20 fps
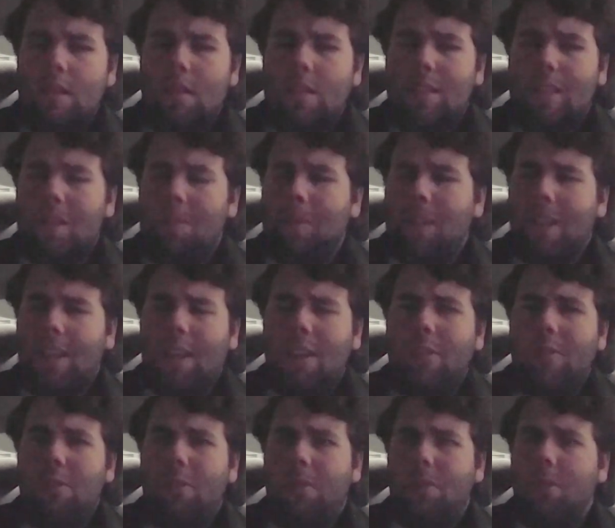seem like
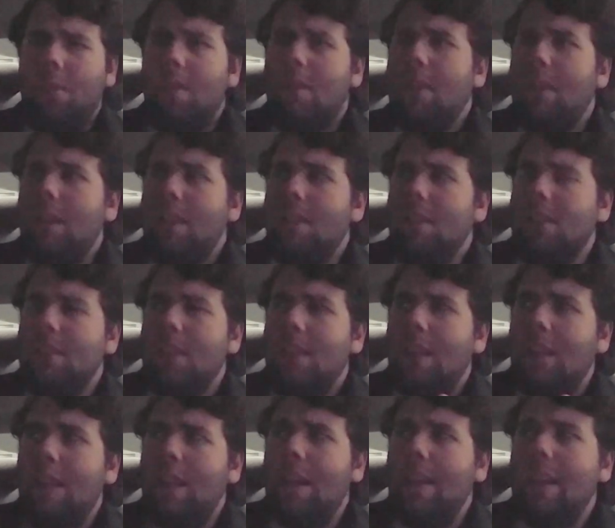either three things
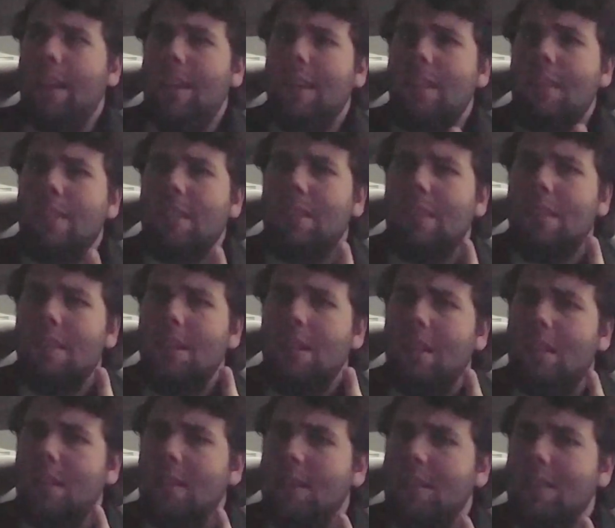idiots,
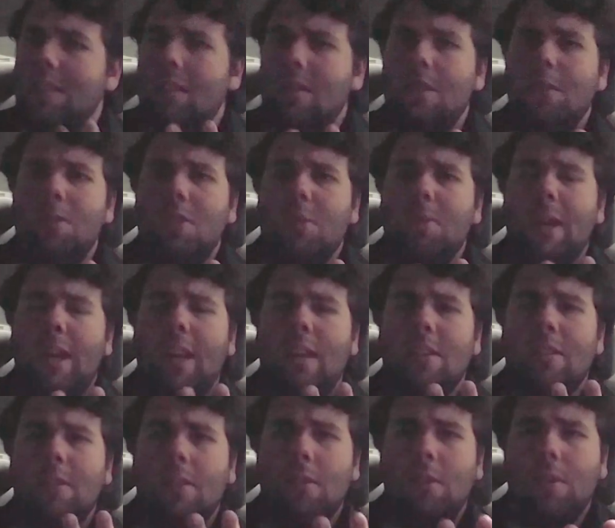
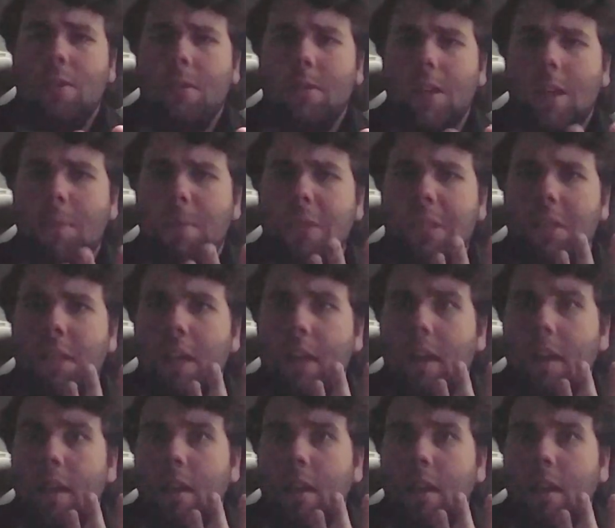douchebags, or creeps.